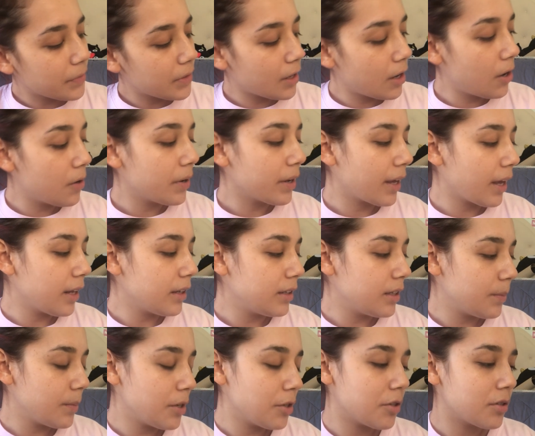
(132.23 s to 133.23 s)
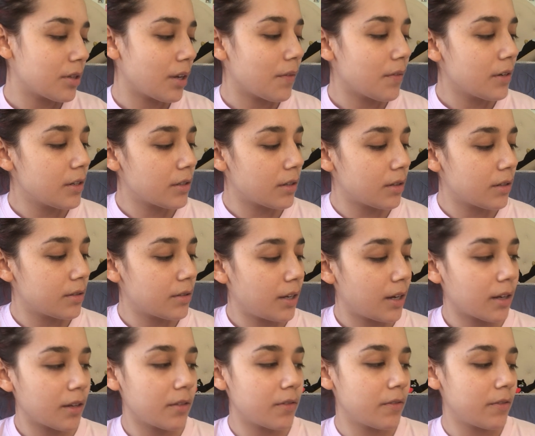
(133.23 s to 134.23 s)
Again, D major 7 is on the
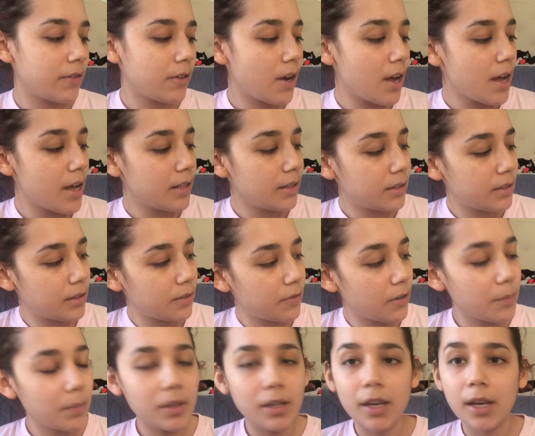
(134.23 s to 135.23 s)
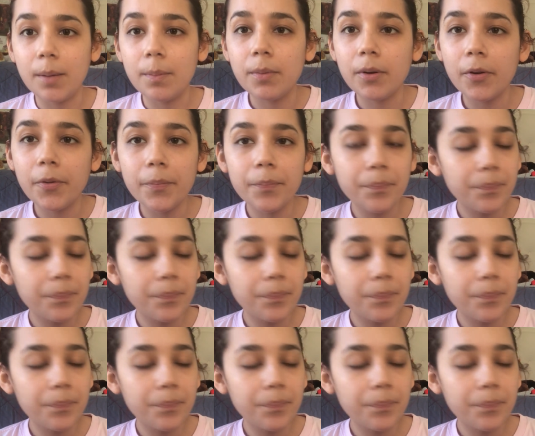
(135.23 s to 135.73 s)
2nd fret from the capo.